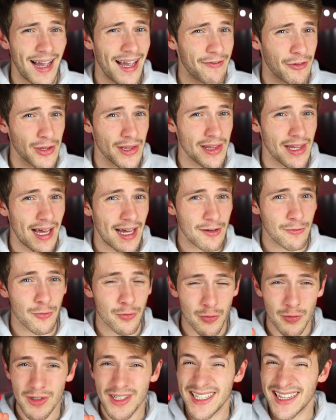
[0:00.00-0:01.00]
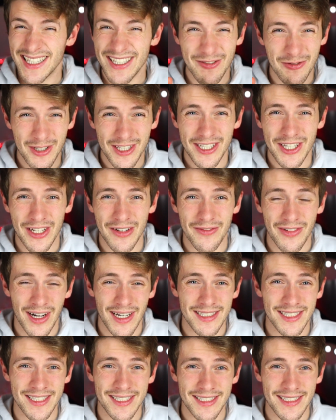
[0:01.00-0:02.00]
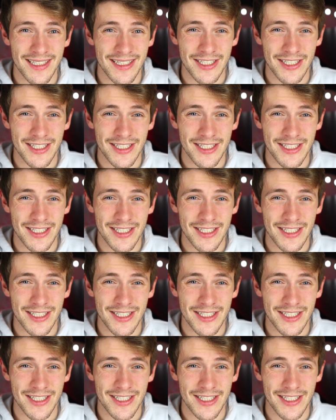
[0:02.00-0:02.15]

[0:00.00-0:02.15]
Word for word: I have a lot of really, really good advice